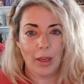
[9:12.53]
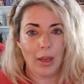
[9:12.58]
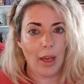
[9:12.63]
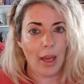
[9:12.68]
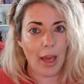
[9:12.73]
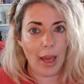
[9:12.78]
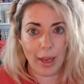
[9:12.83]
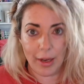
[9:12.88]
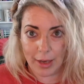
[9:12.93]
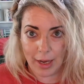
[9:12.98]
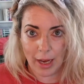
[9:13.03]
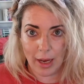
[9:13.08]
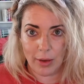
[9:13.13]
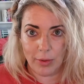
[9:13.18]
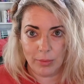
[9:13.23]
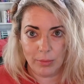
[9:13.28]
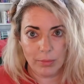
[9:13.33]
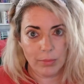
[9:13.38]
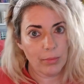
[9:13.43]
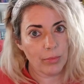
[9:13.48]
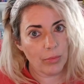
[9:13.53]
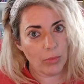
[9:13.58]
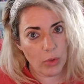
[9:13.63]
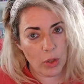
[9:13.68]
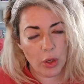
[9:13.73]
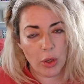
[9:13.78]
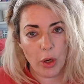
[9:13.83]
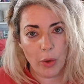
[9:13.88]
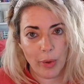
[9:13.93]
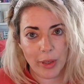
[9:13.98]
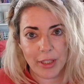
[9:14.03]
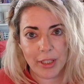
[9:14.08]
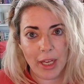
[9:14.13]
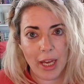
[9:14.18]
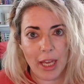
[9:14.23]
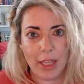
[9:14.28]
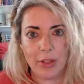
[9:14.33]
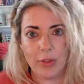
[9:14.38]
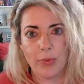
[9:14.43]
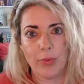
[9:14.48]
And now, you know what to
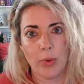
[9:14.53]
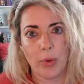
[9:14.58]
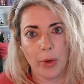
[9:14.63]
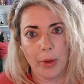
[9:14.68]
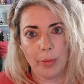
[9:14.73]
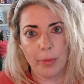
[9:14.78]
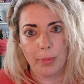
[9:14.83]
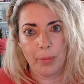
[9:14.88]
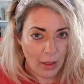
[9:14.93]
ask for.